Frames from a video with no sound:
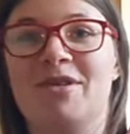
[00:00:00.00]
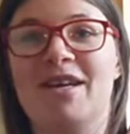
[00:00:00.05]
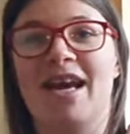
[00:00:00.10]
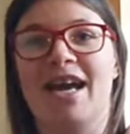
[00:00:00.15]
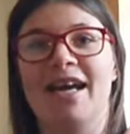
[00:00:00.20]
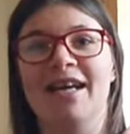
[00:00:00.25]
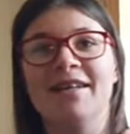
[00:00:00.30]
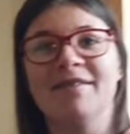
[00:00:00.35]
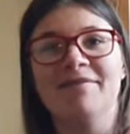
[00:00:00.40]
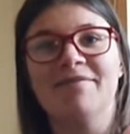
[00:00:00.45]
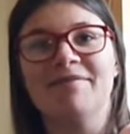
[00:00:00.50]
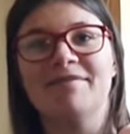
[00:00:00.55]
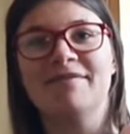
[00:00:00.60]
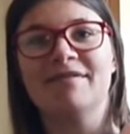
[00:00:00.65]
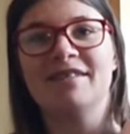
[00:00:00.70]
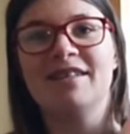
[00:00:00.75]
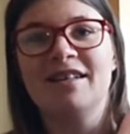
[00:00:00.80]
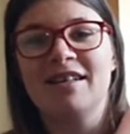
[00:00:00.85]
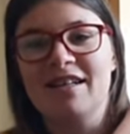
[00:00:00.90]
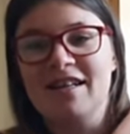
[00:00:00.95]
UK,
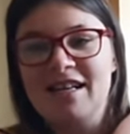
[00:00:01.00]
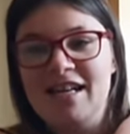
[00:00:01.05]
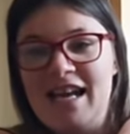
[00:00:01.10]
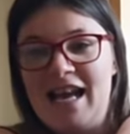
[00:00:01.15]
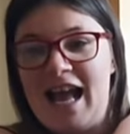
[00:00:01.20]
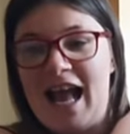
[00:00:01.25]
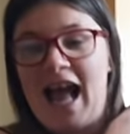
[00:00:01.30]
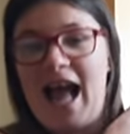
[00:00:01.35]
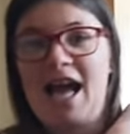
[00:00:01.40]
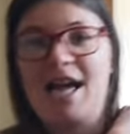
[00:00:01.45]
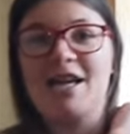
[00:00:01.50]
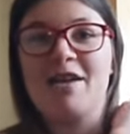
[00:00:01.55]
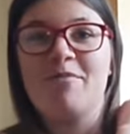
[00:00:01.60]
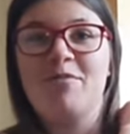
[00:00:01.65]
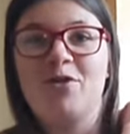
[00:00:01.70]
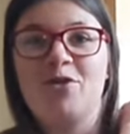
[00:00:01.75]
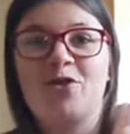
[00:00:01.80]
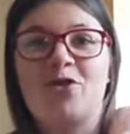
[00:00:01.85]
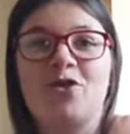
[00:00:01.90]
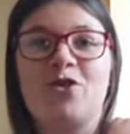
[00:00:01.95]
I am
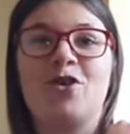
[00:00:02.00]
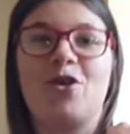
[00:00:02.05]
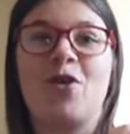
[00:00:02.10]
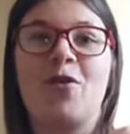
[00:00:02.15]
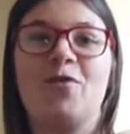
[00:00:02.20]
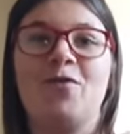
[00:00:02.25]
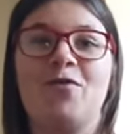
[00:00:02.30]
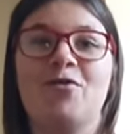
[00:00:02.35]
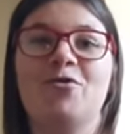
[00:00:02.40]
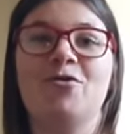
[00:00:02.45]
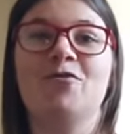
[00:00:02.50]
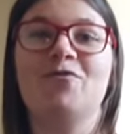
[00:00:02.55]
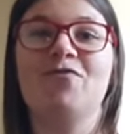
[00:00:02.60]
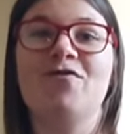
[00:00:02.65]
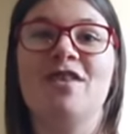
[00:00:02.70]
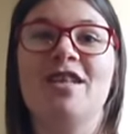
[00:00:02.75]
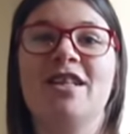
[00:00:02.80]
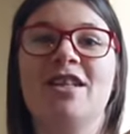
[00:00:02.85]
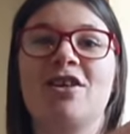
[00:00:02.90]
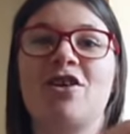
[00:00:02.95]
just going to go through the
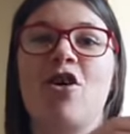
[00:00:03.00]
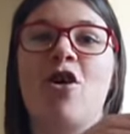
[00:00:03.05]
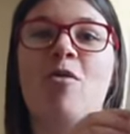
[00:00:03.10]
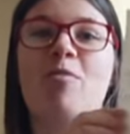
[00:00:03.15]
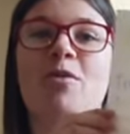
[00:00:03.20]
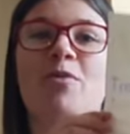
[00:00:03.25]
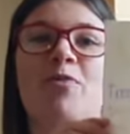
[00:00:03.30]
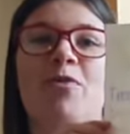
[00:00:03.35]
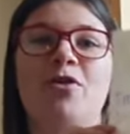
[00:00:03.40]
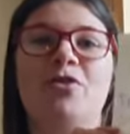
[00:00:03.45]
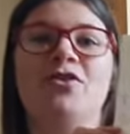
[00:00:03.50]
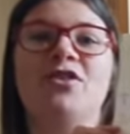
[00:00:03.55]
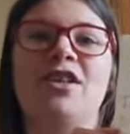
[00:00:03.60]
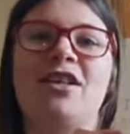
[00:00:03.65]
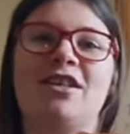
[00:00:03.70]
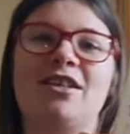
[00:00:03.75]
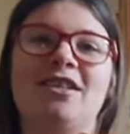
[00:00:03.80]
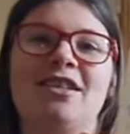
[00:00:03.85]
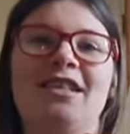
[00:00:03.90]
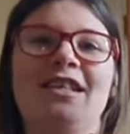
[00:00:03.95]
really common ones
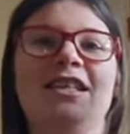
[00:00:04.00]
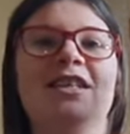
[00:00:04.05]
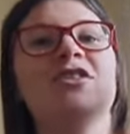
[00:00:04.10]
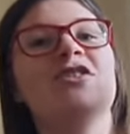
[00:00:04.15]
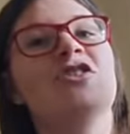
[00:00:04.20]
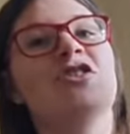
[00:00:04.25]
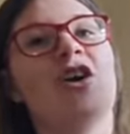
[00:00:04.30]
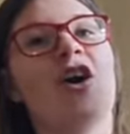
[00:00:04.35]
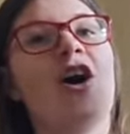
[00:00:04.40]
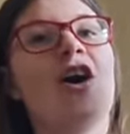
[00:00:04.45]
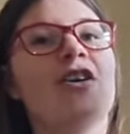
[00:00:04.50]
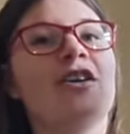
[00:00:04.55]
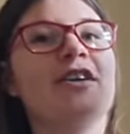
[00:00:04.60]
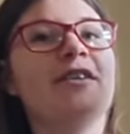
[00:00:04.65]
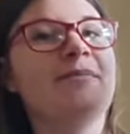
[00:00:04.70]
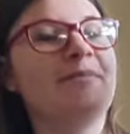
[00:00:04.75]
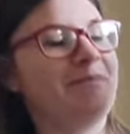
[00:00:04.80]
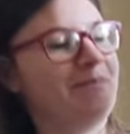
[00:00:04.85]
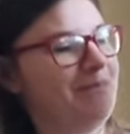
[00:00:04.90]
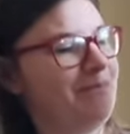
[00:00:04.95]
that you see in your
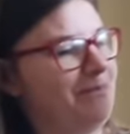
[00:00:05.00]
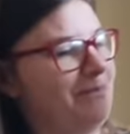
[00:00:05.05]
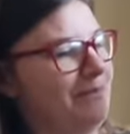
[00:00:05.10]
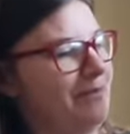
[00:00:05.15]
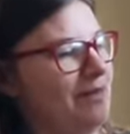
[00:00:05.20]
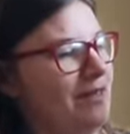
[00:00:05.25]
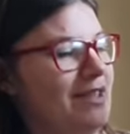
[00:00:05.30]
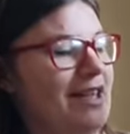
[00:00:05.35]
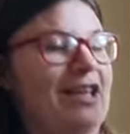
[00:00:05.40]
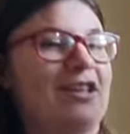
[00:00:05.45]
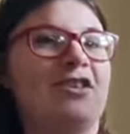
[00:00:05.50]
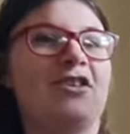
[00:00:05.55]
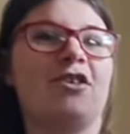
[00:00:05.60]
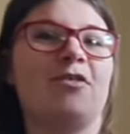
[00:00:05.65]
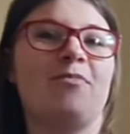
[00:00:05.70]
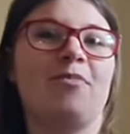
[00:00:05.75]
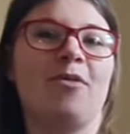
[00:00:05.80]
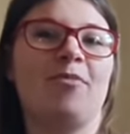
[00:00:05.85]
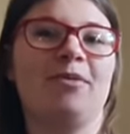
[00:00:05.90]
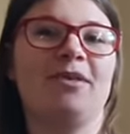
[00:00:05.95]
garden that you
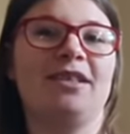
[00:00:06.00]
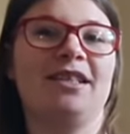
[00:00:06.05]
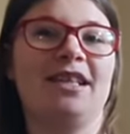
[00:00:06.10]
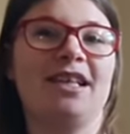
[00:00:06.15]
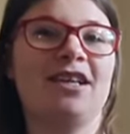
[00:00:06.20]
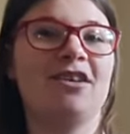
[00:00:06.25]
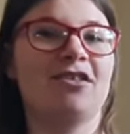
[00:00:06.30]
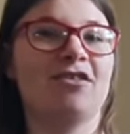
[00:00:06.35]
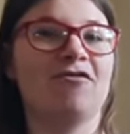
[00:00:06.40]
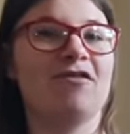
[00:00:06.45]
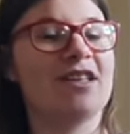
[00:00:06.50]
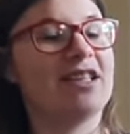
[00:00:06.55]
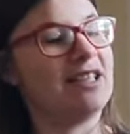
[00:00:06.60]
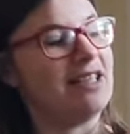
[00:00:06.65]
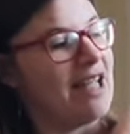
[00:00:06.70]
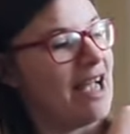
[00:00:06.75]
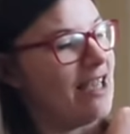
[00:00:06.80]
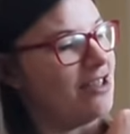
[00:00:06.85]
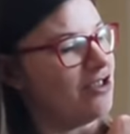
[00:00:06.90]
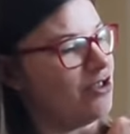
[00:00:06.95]
could probably see on a really
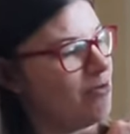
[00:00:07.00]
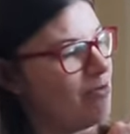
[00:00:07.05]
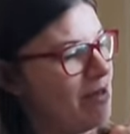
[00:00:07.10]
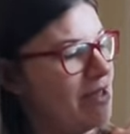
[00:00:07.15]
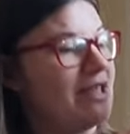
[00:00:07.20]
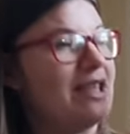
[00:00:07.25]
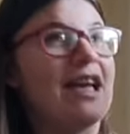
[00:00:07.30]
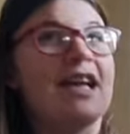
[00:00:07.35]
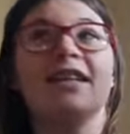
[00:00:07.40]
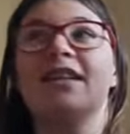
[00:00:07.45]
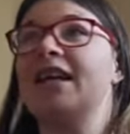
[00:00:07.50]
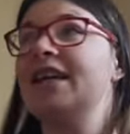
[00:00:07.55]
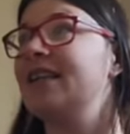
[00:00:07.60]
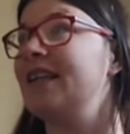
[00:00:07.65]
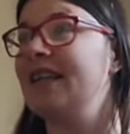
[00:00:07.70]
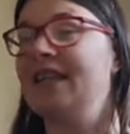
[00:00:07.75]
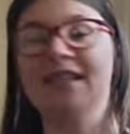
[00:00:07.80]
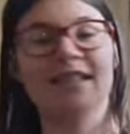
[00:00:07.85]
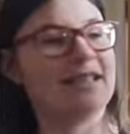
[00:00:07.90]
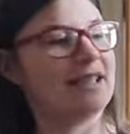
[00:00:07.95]
nice summer's day like
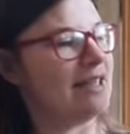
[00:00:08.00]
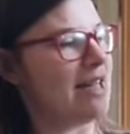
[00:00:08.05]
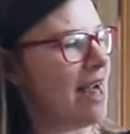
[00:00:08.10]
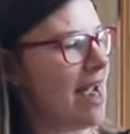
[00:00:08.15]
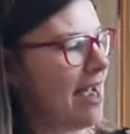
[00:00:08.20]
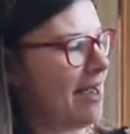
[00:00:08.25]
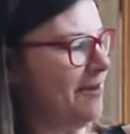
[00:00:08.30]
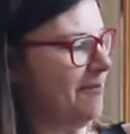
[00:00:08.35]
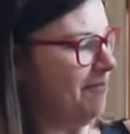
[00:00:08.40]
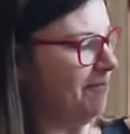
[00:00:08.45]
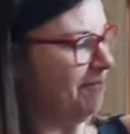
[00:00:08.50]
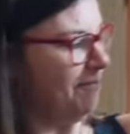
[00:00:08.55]
it is today.